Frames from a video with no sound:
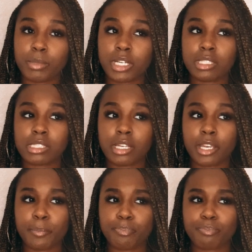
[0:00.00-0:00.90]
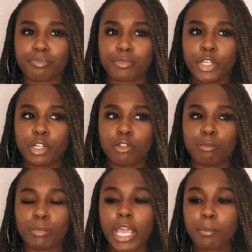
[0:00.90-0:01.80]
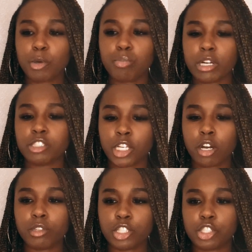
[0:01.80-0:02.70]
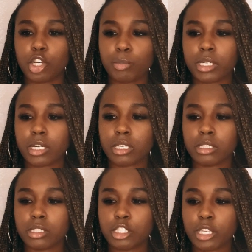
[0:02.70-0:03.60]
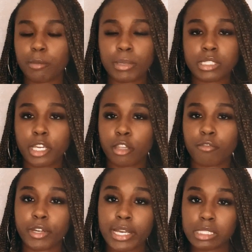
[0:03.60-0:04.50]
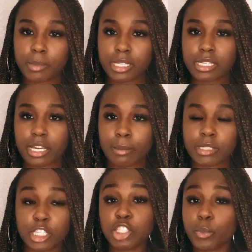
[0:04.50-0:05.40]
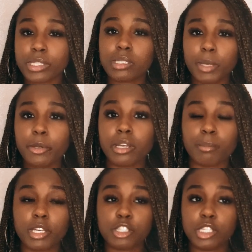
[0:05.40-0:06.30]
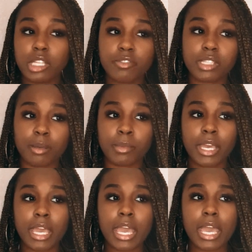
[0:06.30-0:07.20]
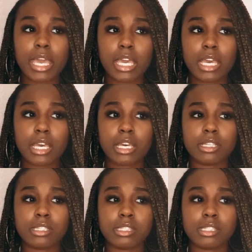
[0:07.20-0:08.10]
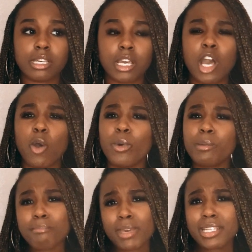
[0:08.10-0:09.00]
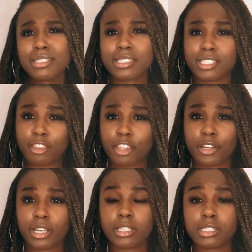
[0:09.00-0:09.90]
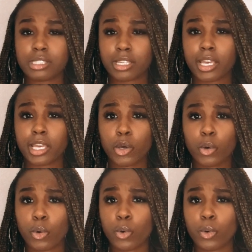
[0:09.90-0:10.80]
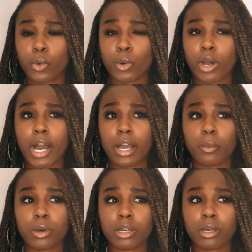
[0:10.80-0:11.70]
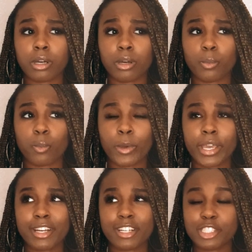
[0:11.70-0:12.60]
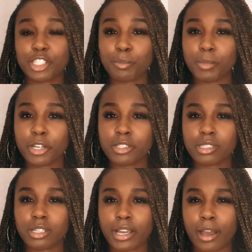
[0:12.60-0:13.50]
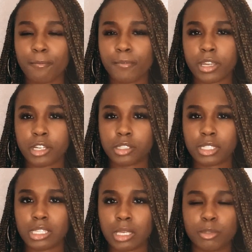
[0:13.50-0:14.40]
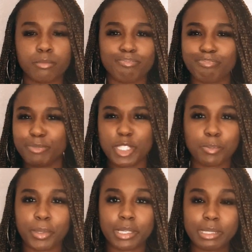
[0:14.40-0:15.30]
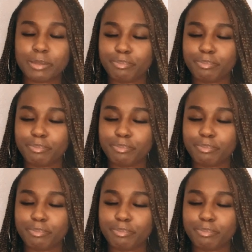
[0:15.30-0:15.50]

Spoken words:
because it's like, you know, April brought Jake on this show because they've been together for X amount of times and she wants to marry him because she loves him. And when men sit there and say, oh, I want to wait until marriage until like I'm financially stable, it's BS.